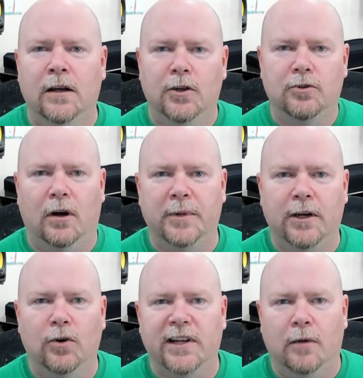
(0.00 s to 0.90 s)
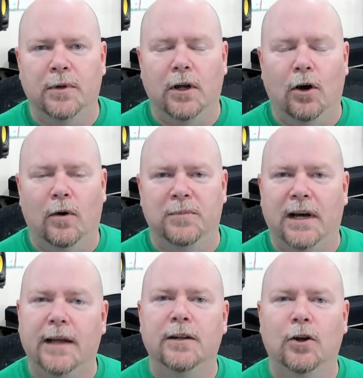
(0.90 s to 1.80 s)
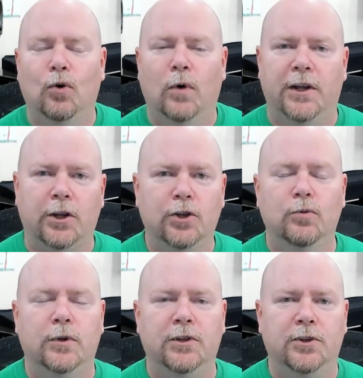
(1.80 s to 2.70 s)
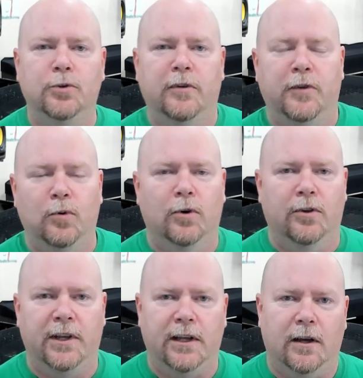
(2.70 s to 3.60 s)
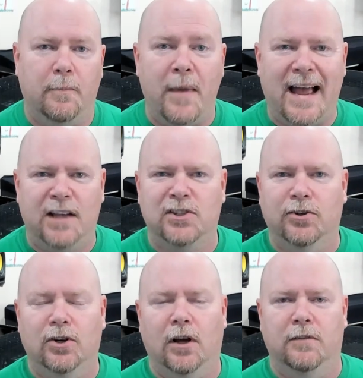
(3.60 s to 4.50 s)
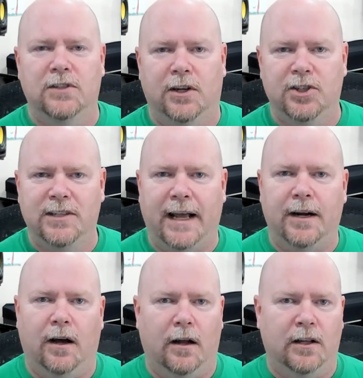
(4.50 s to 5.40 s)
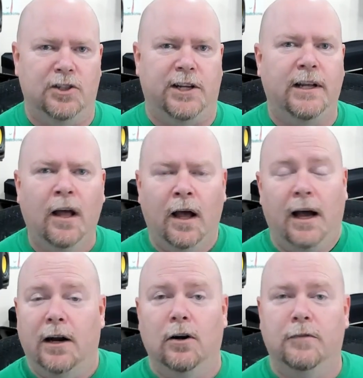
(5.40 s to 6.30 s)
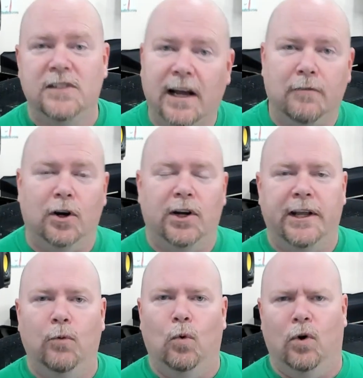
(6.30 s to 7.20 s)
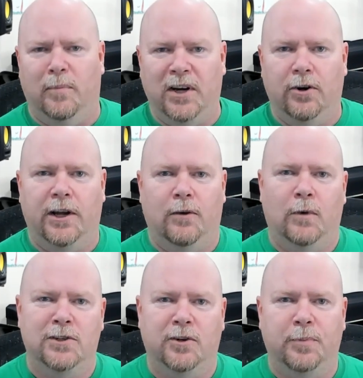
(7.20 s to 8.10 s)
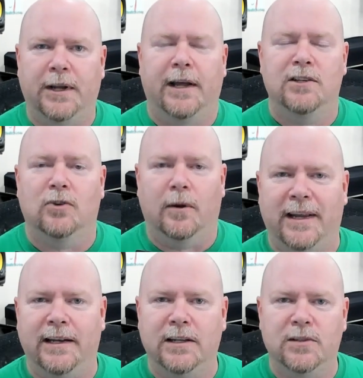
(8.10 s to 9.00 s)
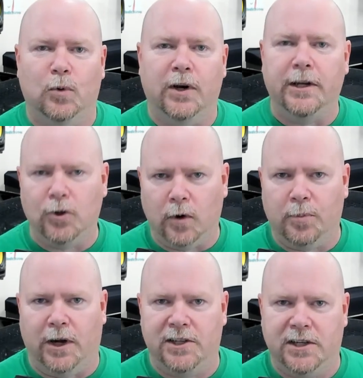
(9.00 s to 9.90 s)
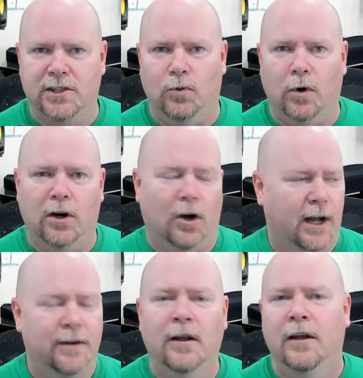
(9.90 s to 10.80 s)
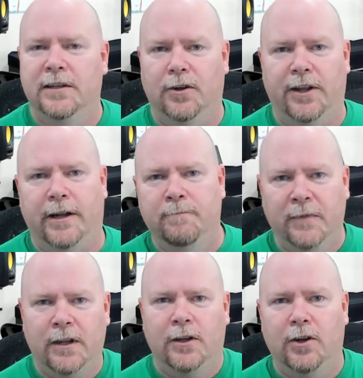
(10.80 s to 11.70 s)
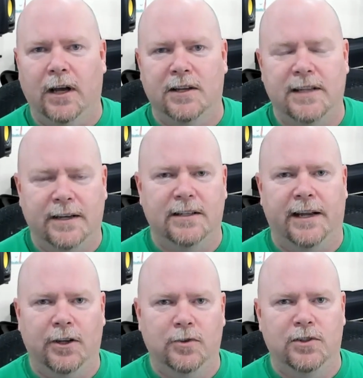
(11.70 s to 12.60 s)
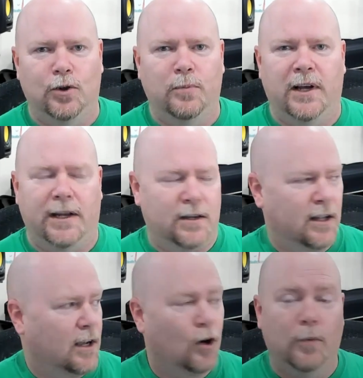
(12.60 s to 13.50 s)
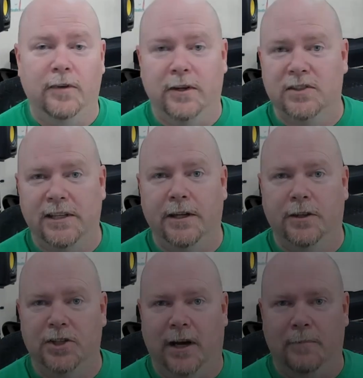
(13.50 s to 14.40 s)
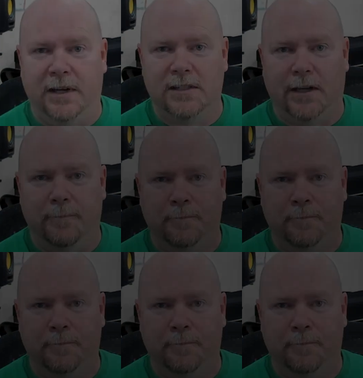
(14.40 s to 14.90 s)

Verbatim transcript: Drop me a note down below. I'm dying to know what you would do if you were the master of such technology. I don't know if it's ever going to get warm here again in Western PA, so I need some more indoor projects to work on. Till then, you guys hang tight, YouTube, and hopefully you'll see you in the shop next time.